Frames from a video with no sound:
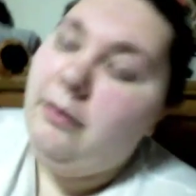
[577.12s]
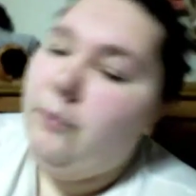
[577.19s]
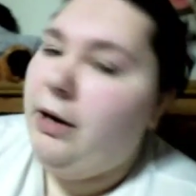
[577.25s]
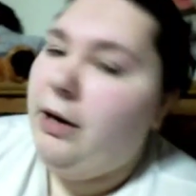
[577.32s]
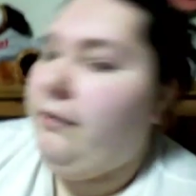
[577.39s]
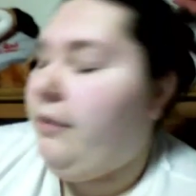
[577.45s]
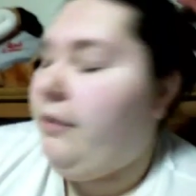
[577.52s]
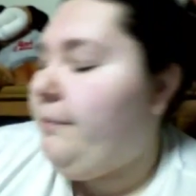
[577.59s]

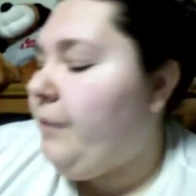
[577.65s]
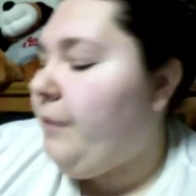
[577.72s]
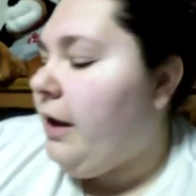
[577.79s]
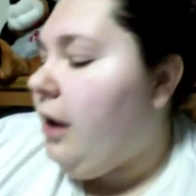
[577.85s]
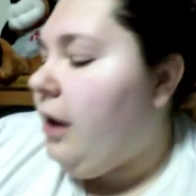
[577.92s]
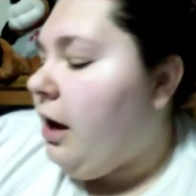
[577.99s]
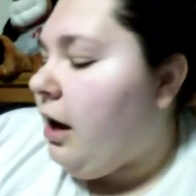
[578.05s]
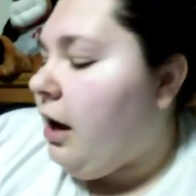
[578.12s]
whatever.
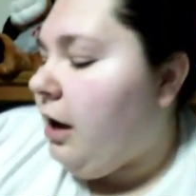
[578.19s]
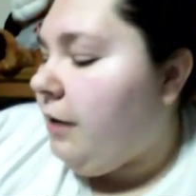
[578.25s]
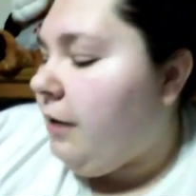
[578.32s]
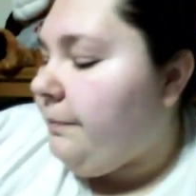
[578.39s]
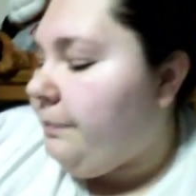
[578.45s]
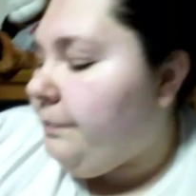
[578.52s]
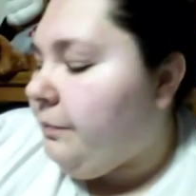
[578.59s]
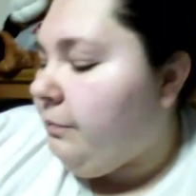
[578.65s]

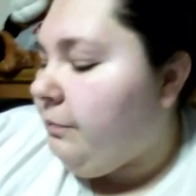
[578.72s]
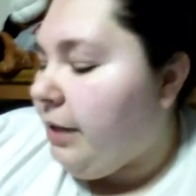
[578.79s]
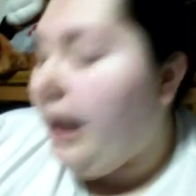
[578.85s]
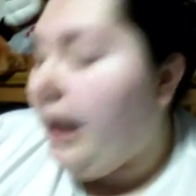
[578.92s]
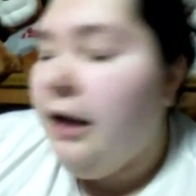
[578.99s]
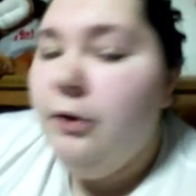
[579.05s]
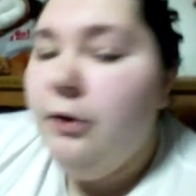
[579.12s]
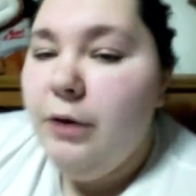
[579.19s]
But
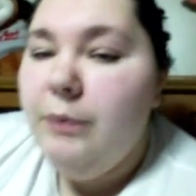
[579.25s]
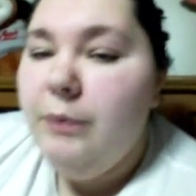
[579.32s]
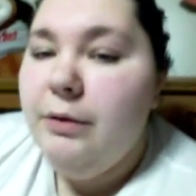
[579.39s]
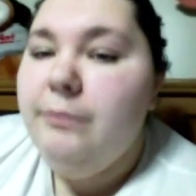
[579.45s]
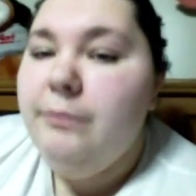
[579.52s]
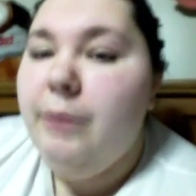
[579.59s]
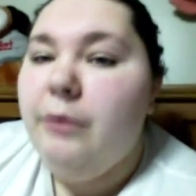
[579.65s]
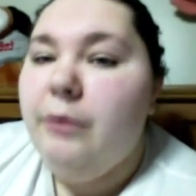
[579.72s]
I agree
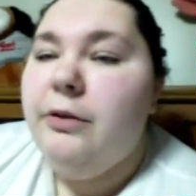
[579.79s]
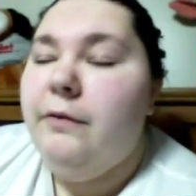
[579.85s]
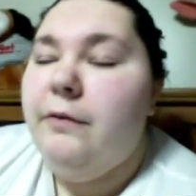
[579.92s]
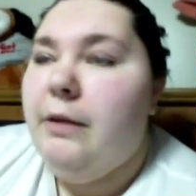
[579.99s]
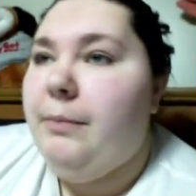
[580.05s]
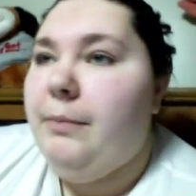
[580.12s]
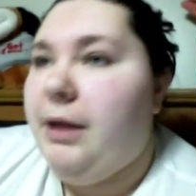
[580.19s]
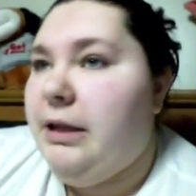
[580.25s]
with both of
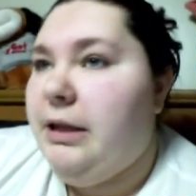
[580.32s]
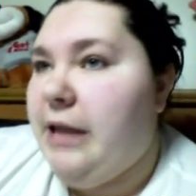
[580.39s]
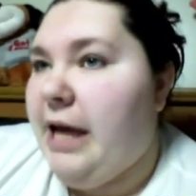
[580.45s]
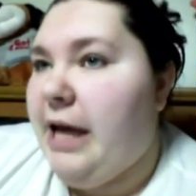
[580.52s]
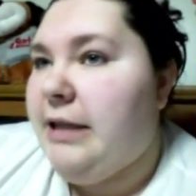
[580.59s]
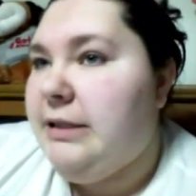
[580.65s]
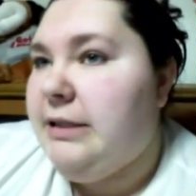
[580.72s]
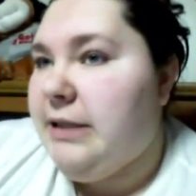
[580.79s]
them in
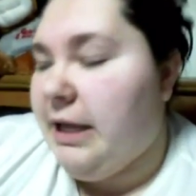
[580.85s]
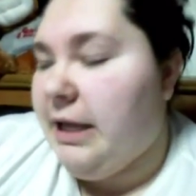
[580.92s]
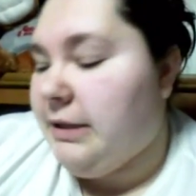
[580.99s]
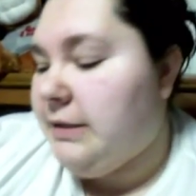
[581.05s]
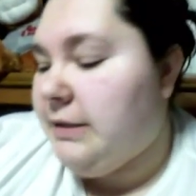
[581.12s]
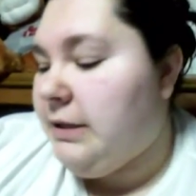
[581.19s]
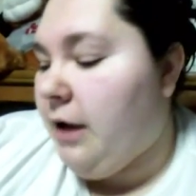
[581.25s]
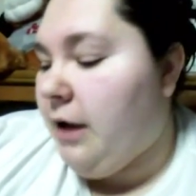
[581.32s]
that
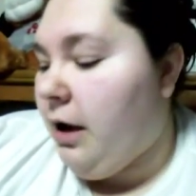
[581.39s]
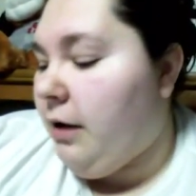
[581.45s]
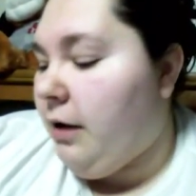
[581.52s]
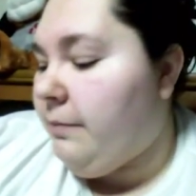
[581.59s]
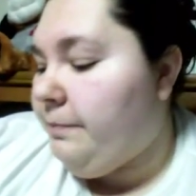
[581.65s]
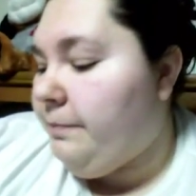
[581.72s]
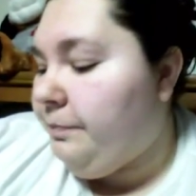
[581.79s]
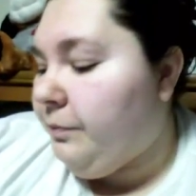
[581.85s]
sense.
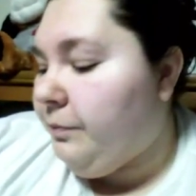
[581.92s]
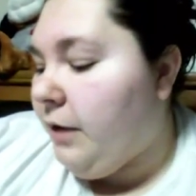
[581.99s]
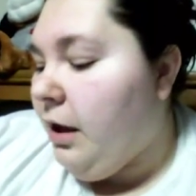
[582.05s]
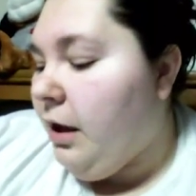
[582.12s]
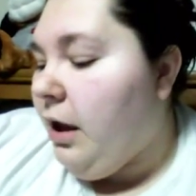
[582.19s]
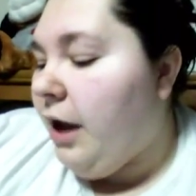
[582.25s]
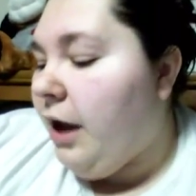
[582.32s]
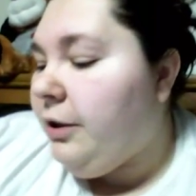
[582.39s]
And
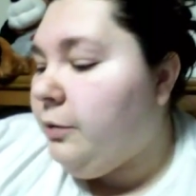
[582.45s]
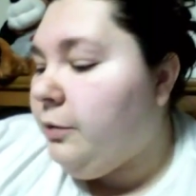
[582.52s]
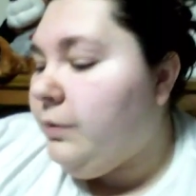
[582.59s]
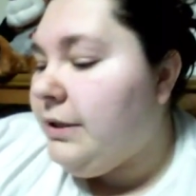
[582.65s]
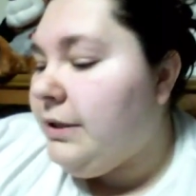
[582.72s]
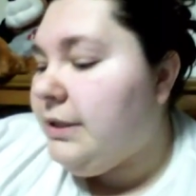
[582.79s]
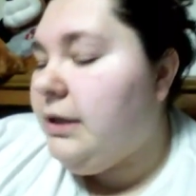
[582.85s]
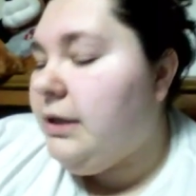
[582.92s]
the
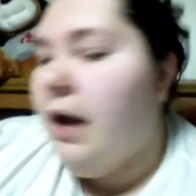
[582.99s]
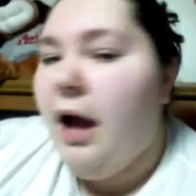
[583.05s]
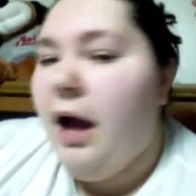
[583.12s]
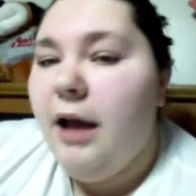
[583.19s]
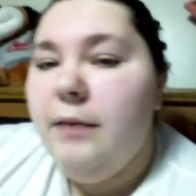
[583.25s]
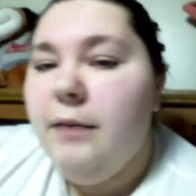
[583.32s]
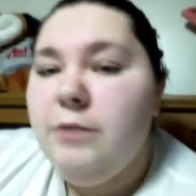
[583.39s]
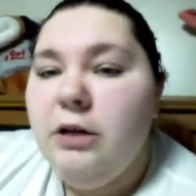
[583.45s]
reason
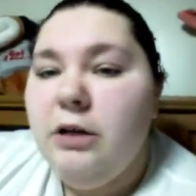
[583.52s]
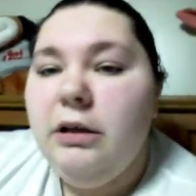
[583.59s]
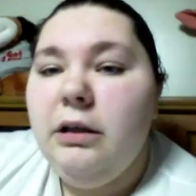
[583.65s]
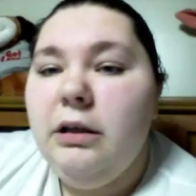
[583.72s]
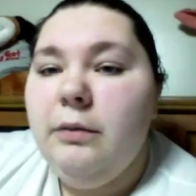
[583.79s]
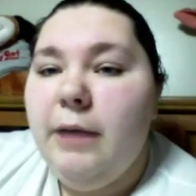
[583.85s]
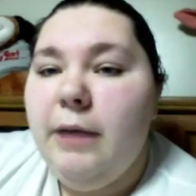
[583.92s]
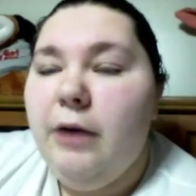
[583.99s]
I am
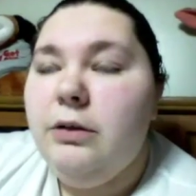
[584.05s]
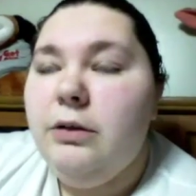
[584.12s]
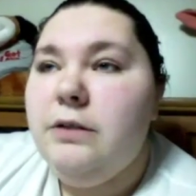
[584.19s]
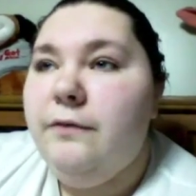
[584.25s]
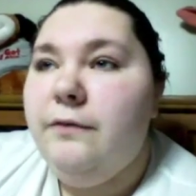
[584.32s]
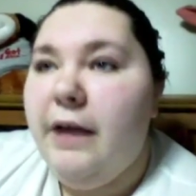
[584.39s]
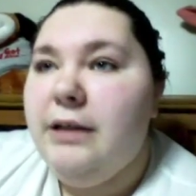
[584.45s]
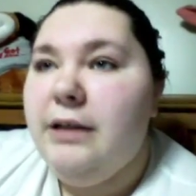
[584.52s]
talking about
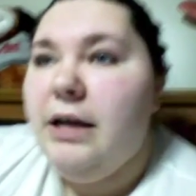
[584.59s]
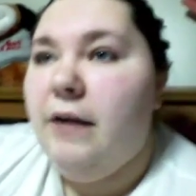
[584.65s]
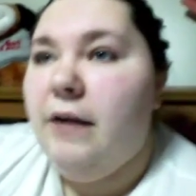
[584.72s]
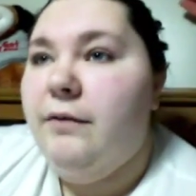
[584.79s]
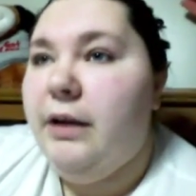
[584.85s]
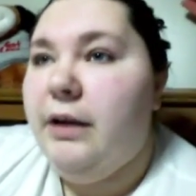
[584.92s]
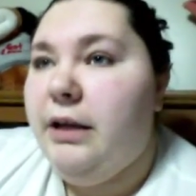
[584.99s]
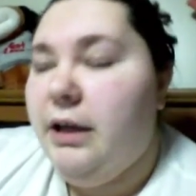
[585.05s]
Fat Dad,
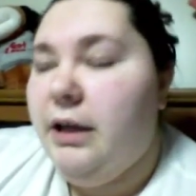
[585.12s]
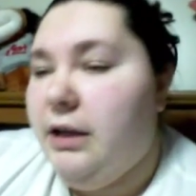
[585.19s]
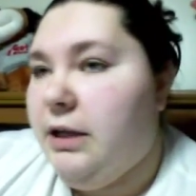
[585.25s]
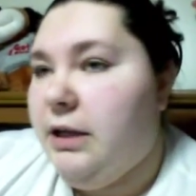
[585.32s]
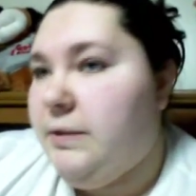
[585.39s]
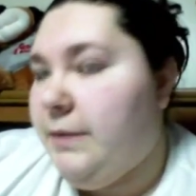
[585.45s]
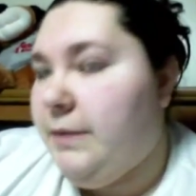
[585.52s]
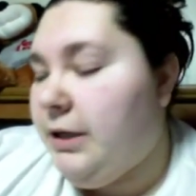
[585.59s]
Fit Kid
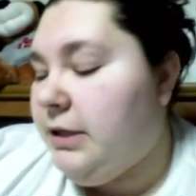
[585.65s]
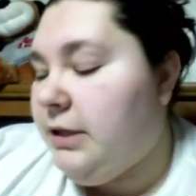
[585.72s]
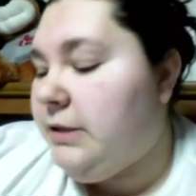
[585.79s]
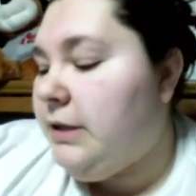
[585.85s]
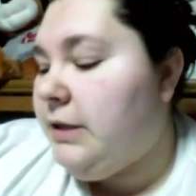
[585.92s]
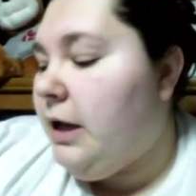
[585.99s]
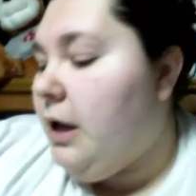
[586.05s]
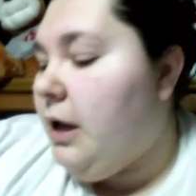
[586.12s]
is
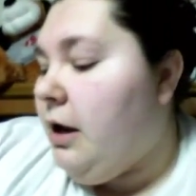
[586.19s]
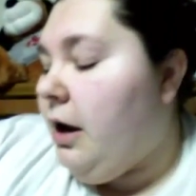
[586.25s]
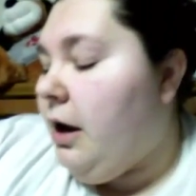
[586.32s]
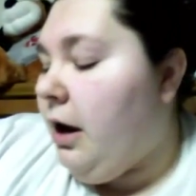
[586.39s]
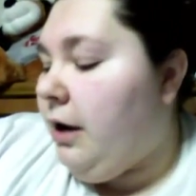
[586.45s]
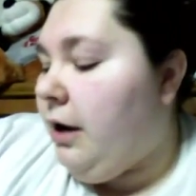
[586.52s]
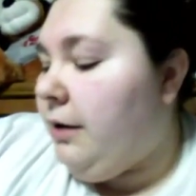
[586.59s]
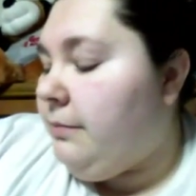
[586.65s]
because,
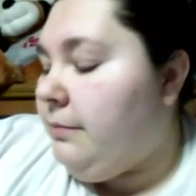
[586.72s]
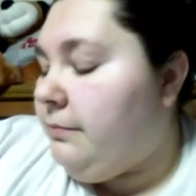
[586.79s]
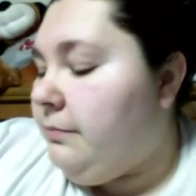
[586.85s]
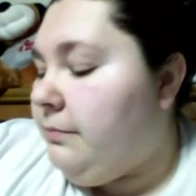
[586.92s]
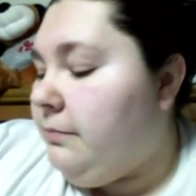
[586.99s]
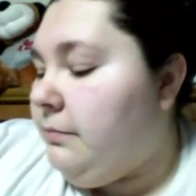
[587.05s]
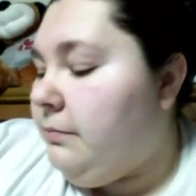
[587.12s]
um,